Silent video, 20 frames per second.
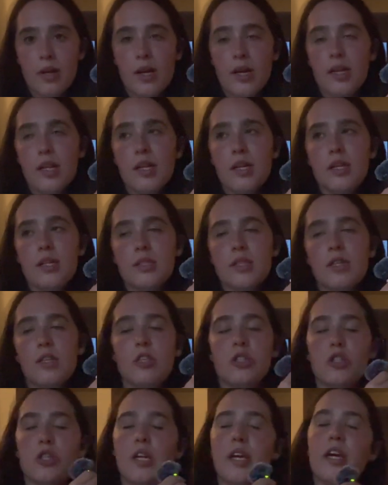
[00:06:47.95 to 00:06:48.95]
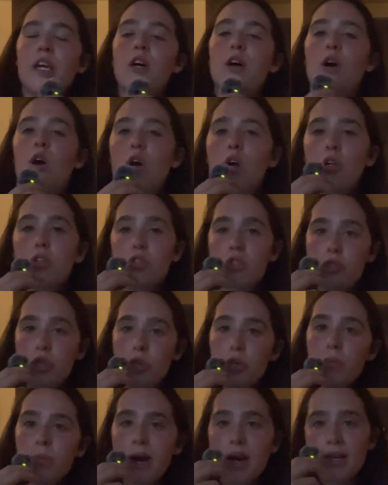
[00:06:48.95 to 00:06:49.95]
It is literally
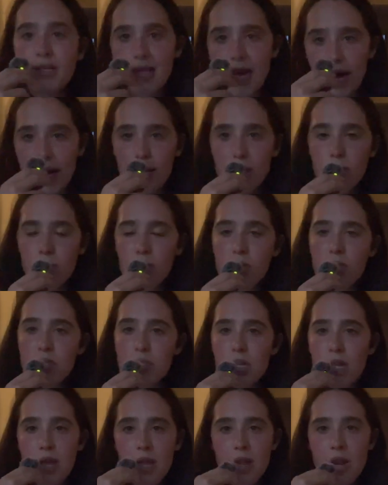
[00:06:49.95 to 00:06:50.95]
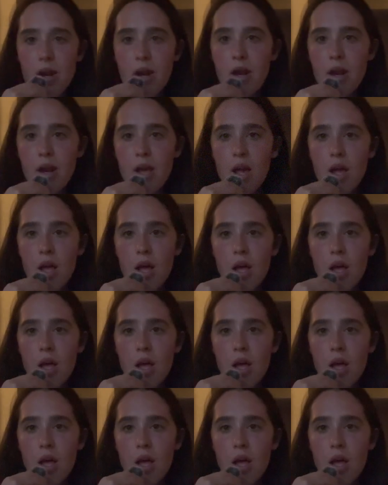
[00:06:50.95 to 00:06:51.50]
2 rectangles in